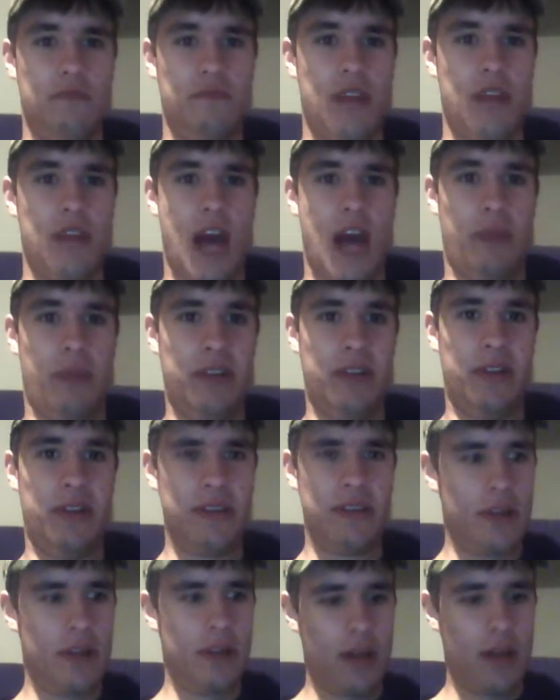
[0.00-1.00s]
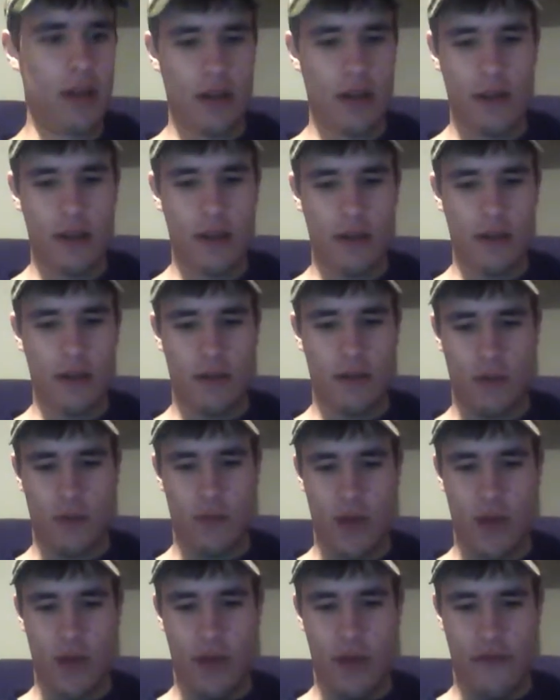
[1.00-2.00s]
it happens
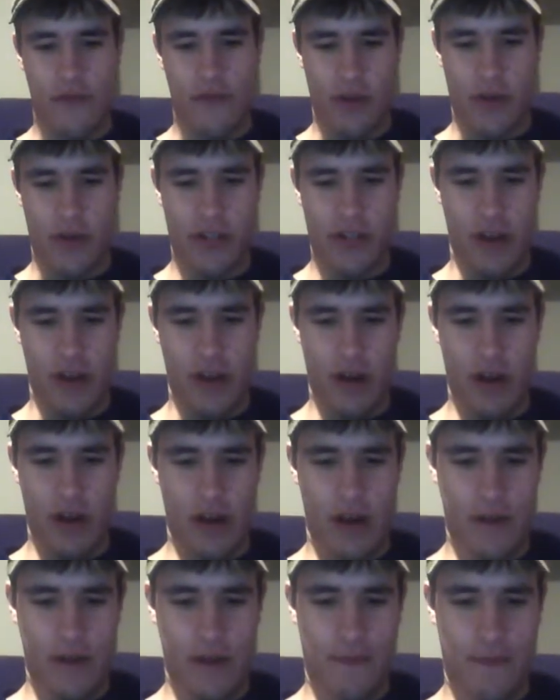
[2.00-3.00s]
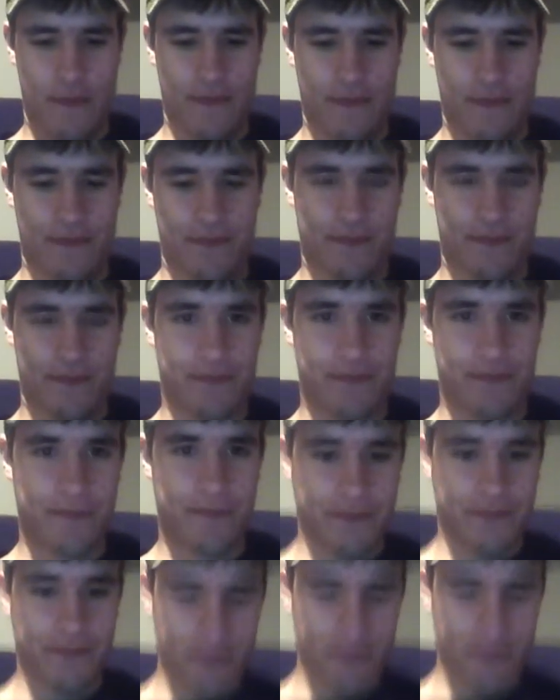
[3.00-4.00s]
when you first start. So
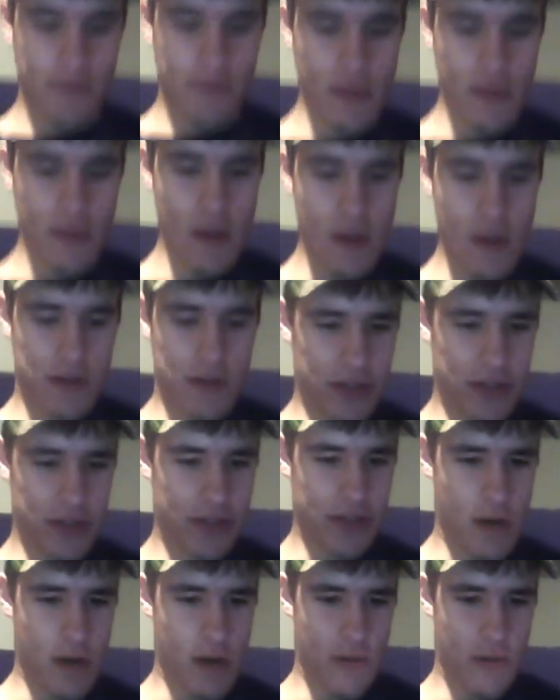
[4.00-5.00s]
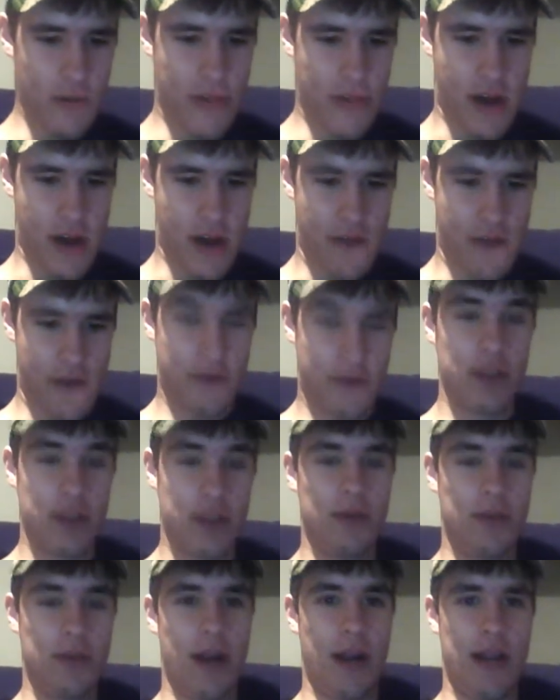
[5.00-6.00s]
let's start with the
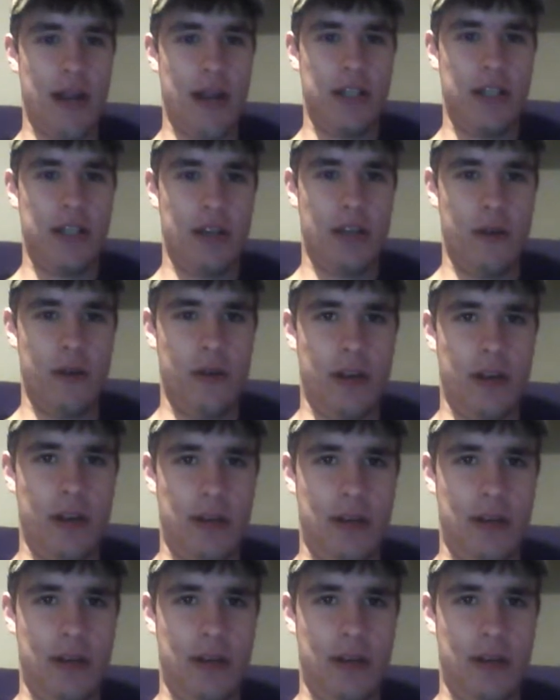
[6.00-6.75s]
first way I showed.